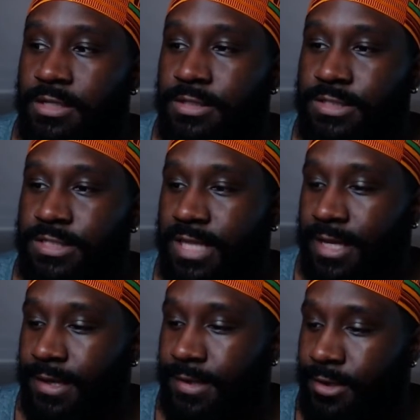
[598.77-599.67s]
just like,
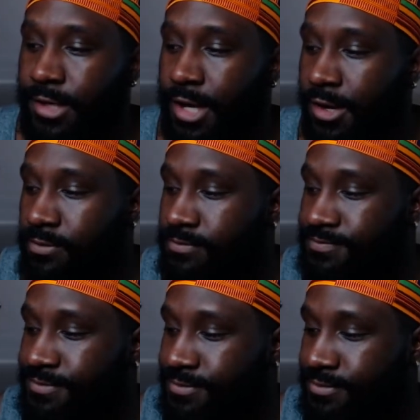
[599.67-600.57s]
you know,
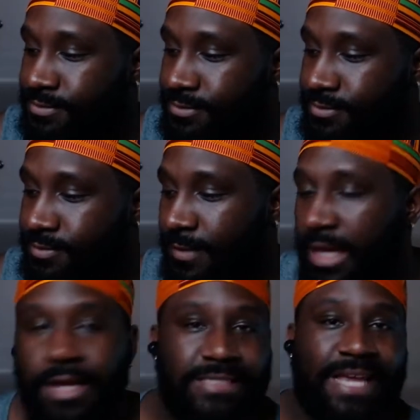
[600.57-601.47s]

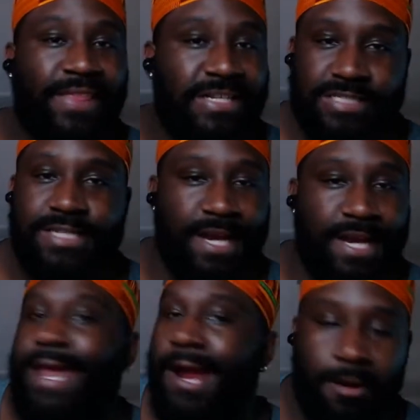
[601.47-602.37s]
it's like they just didn't
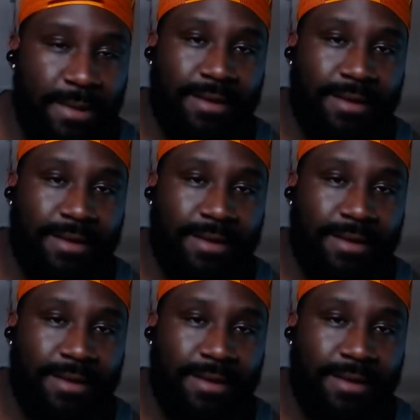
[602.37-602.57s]
care about